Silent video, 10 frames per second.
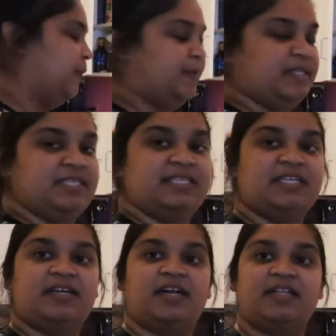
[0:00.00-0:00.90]
We'll
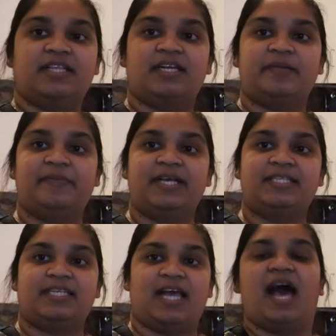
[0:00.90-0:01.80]
stir a little
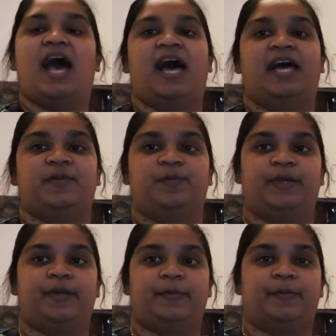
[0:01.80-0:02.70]
bit and
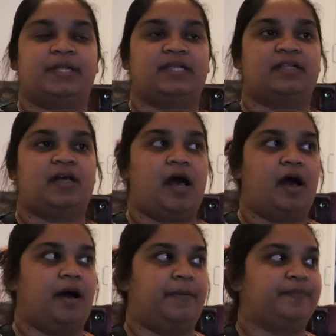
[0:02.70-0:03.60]
we will
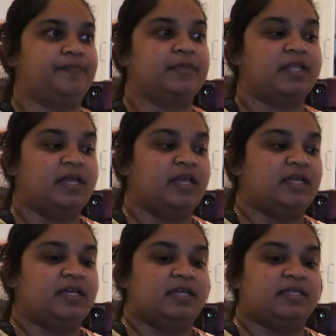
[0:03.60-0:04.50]

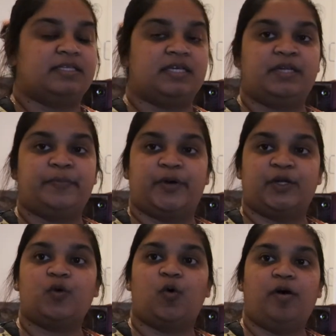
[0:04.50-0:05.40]
turn the
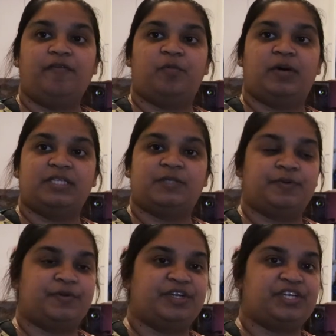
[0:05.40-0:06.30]
pot off once
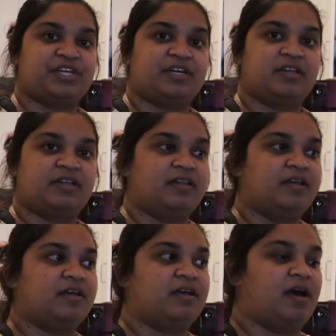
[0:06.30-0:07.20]
we reach
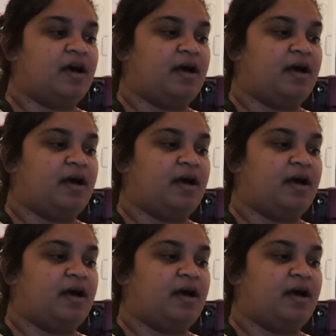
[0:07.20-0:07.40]
the